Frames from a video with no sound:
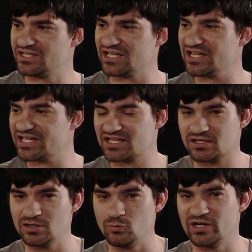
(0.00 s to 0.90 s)
And I
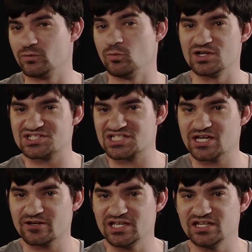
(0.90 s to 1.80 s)
like when it was
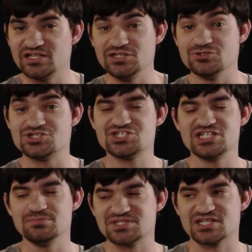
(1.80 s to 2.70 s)
scary, he didn't use
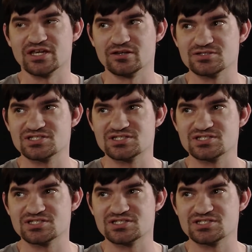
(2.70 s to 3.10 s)
cheap scares.